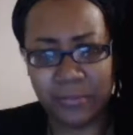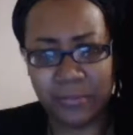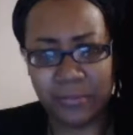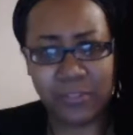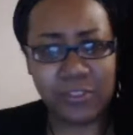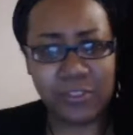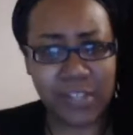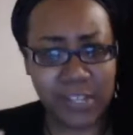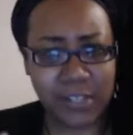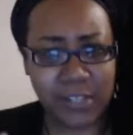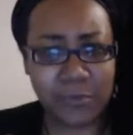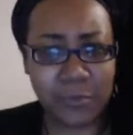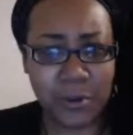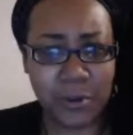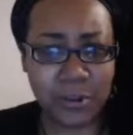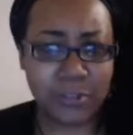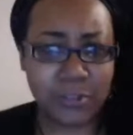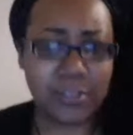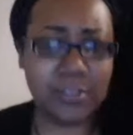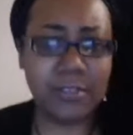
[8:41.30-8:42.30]
Yeah.
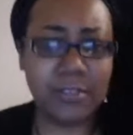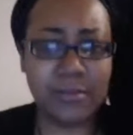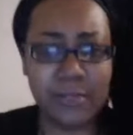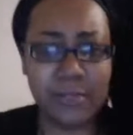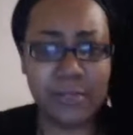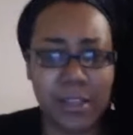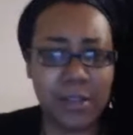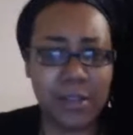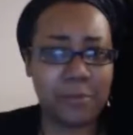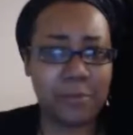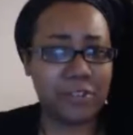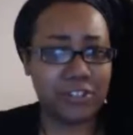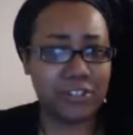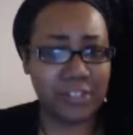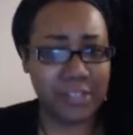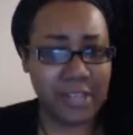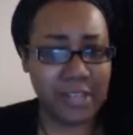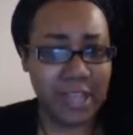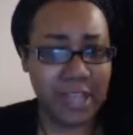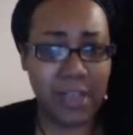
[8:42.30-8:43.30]
So chanting works.
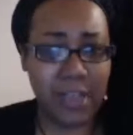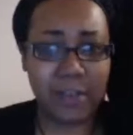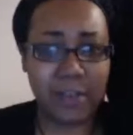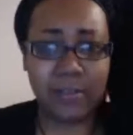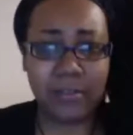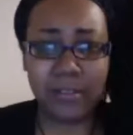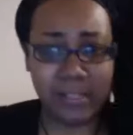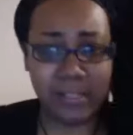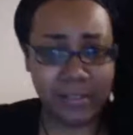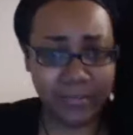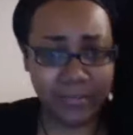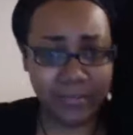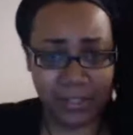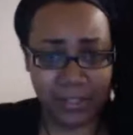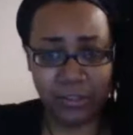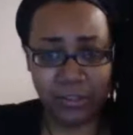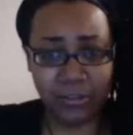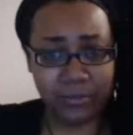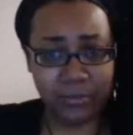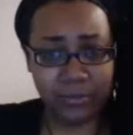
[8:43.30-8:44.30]
But she now
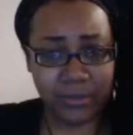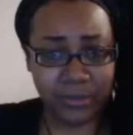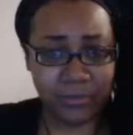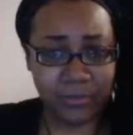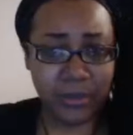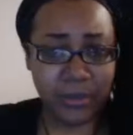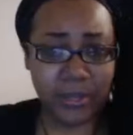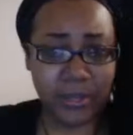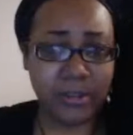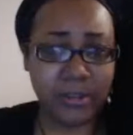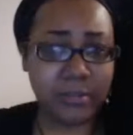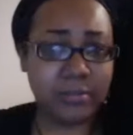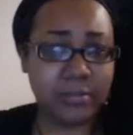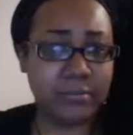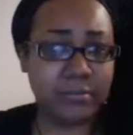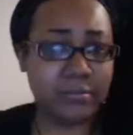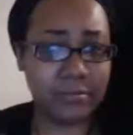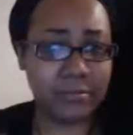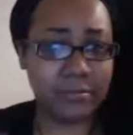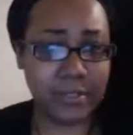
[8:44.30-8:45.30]
is living in Europe
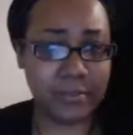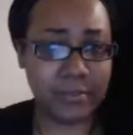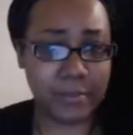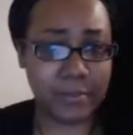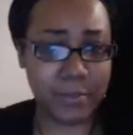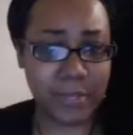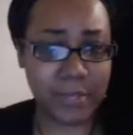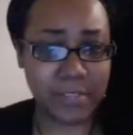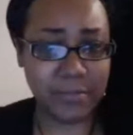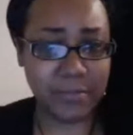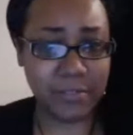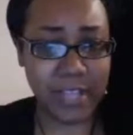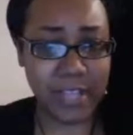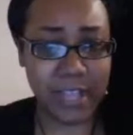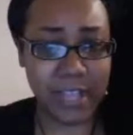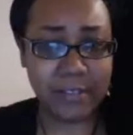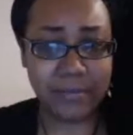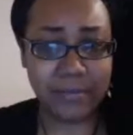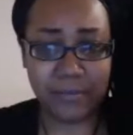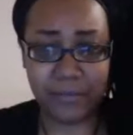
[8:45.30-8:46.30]
somewhere, living a
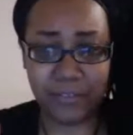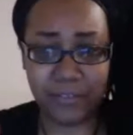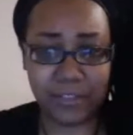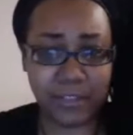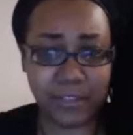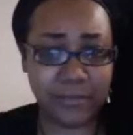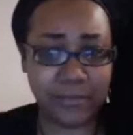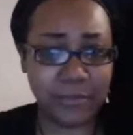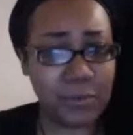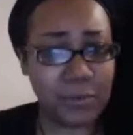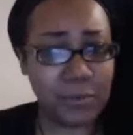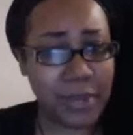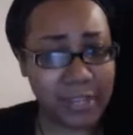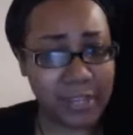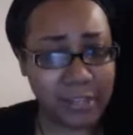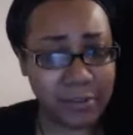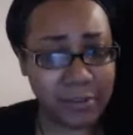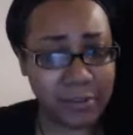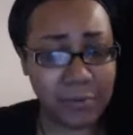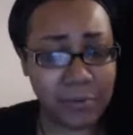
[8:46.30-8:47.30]
peaceful life. She ain't
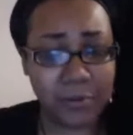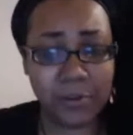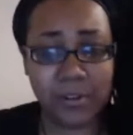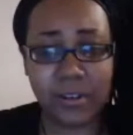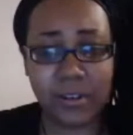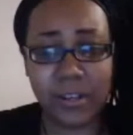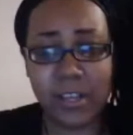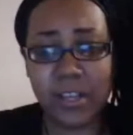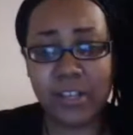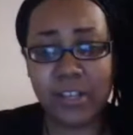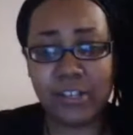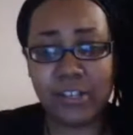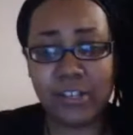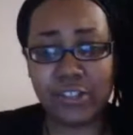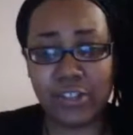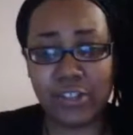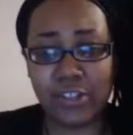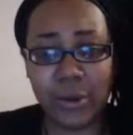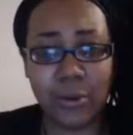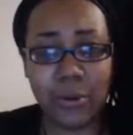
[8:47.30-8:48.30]
fooling with Ike no more.
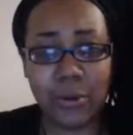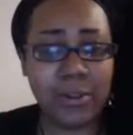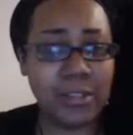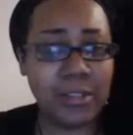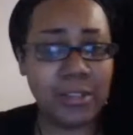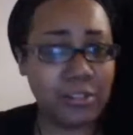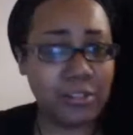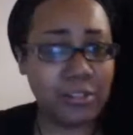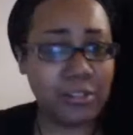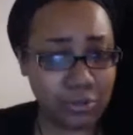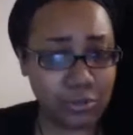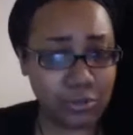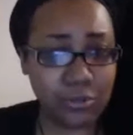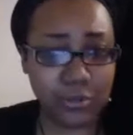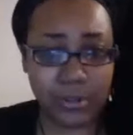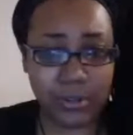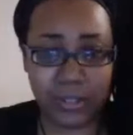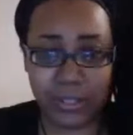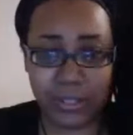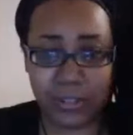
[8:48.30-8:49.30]
So, and that's a true
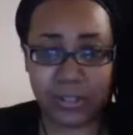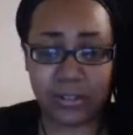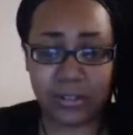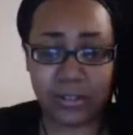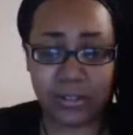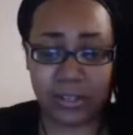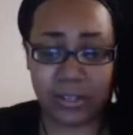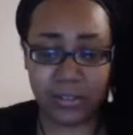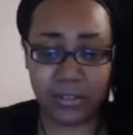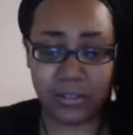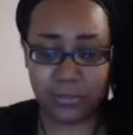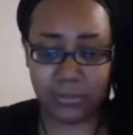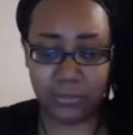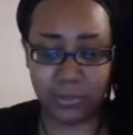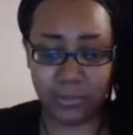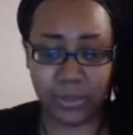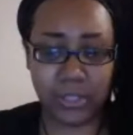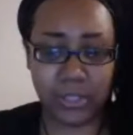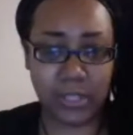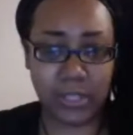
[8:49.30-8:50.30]
story. That is
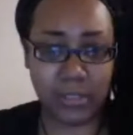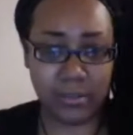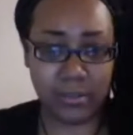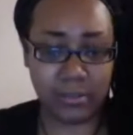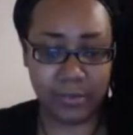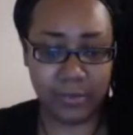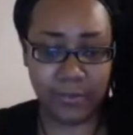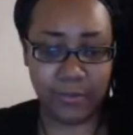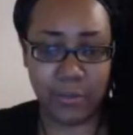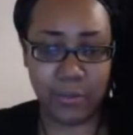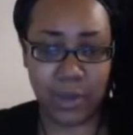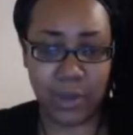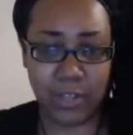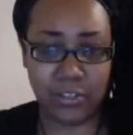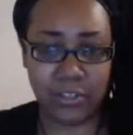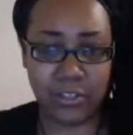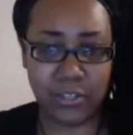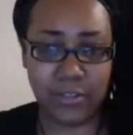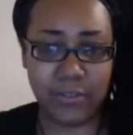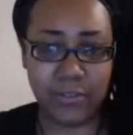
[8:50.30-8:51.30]
really, if you
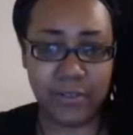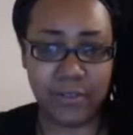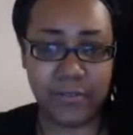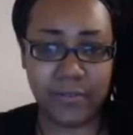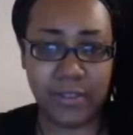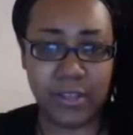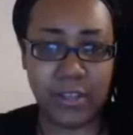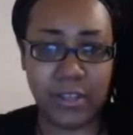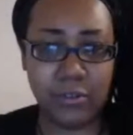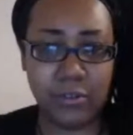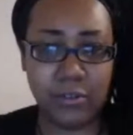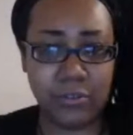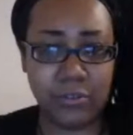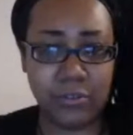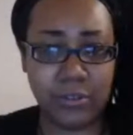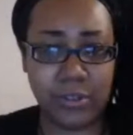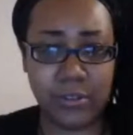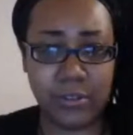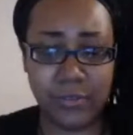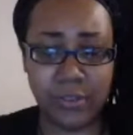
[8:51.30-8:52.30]
watch any of her videos or
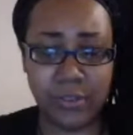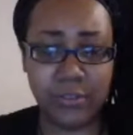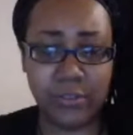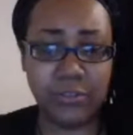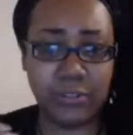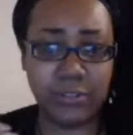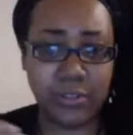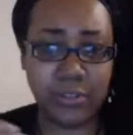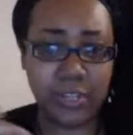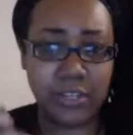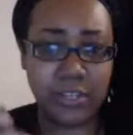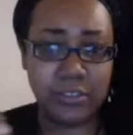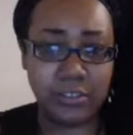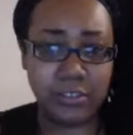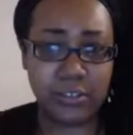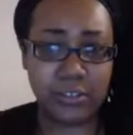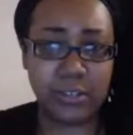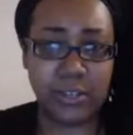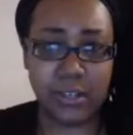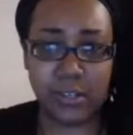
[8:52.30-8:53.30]
interviews, she'll tell you
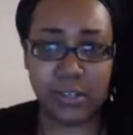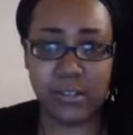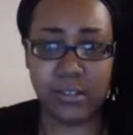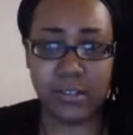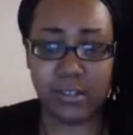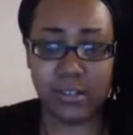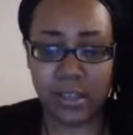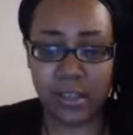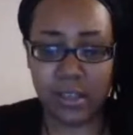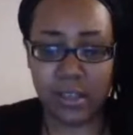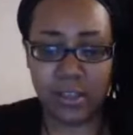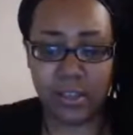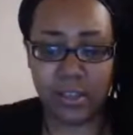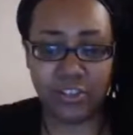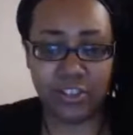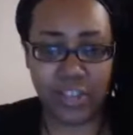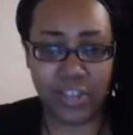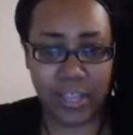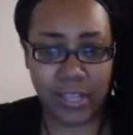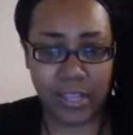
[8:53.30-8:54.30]
she does
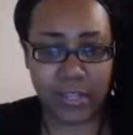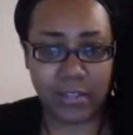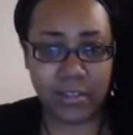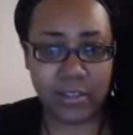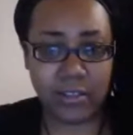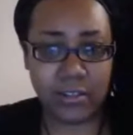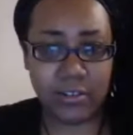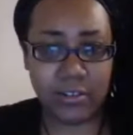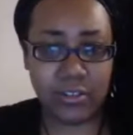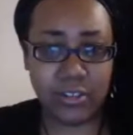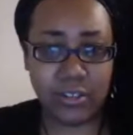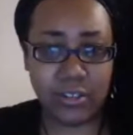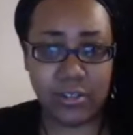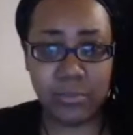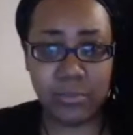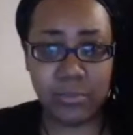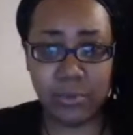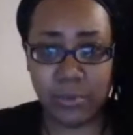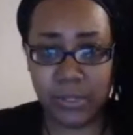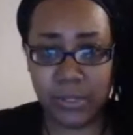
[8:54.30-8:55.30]
chant. She's a
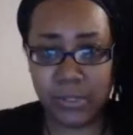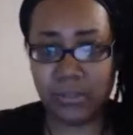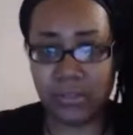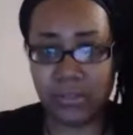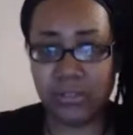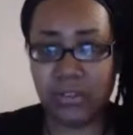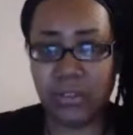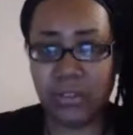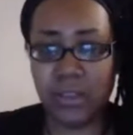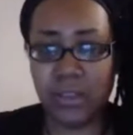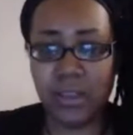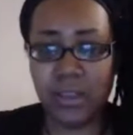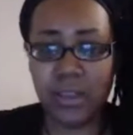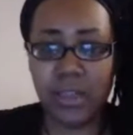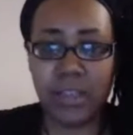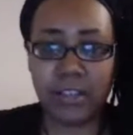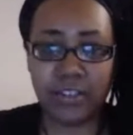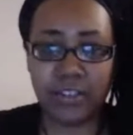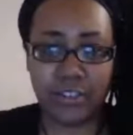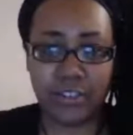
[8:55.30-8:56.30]
Buddhist,
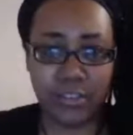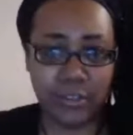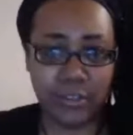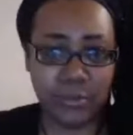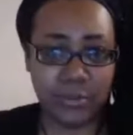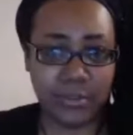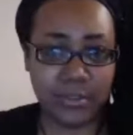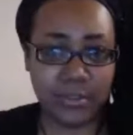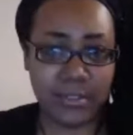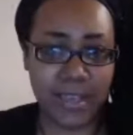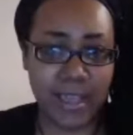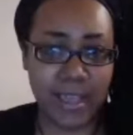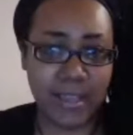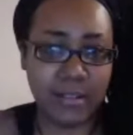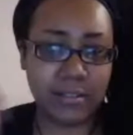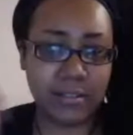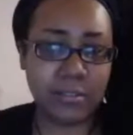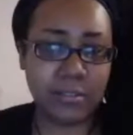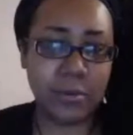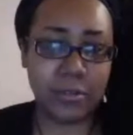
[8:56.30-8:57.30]
and she uses
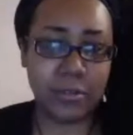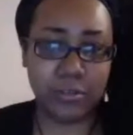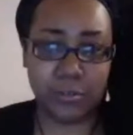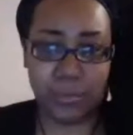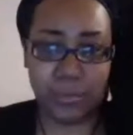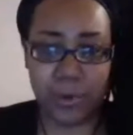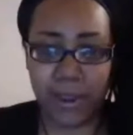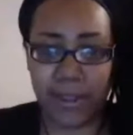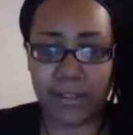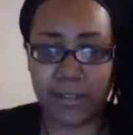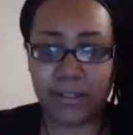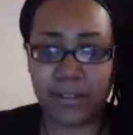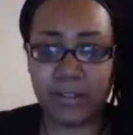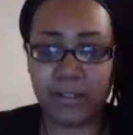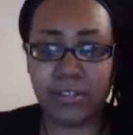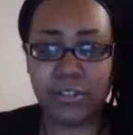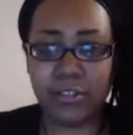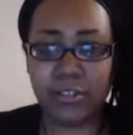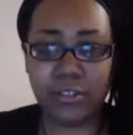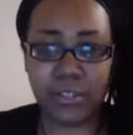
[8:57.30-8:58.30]
that spiritual
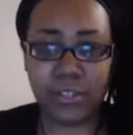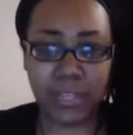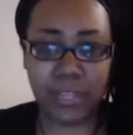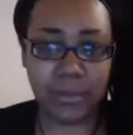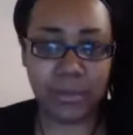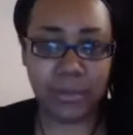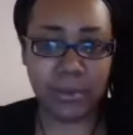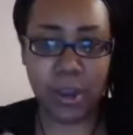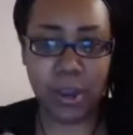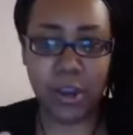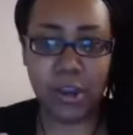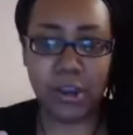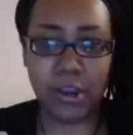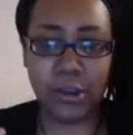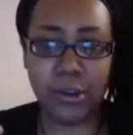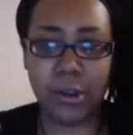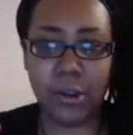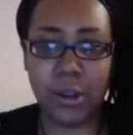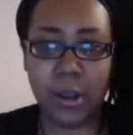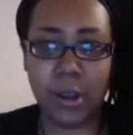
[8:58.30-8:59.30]
practice to keep
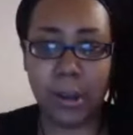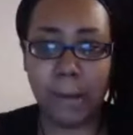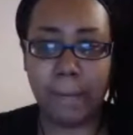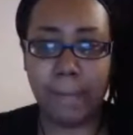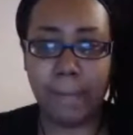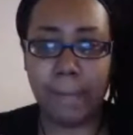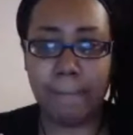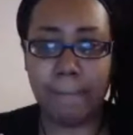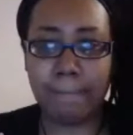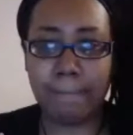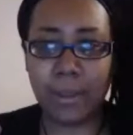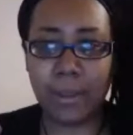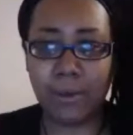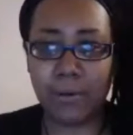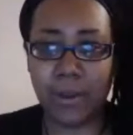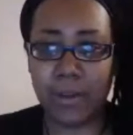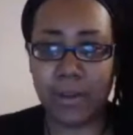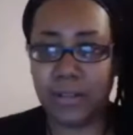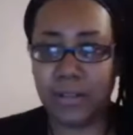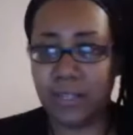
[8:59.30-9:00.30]
her
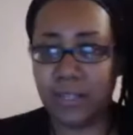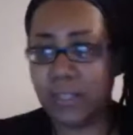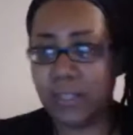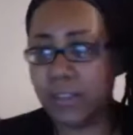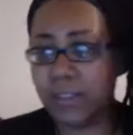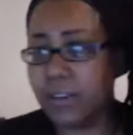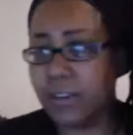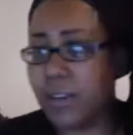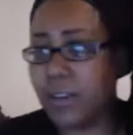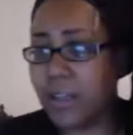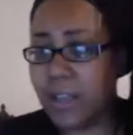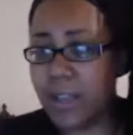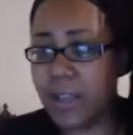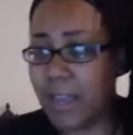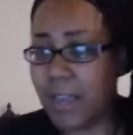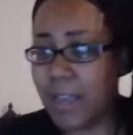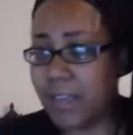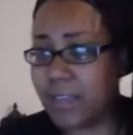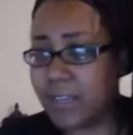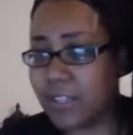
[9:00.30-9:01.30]
grounded and clear.
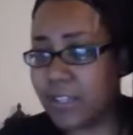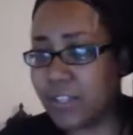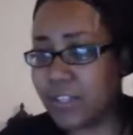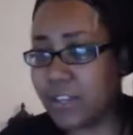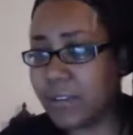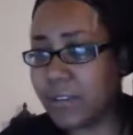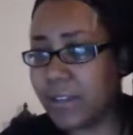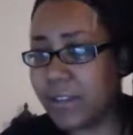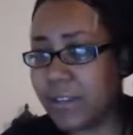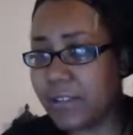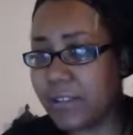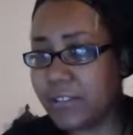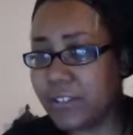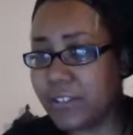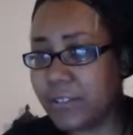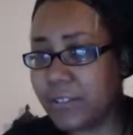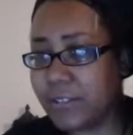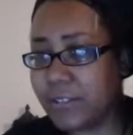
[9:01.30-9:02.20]
I guess y'all can't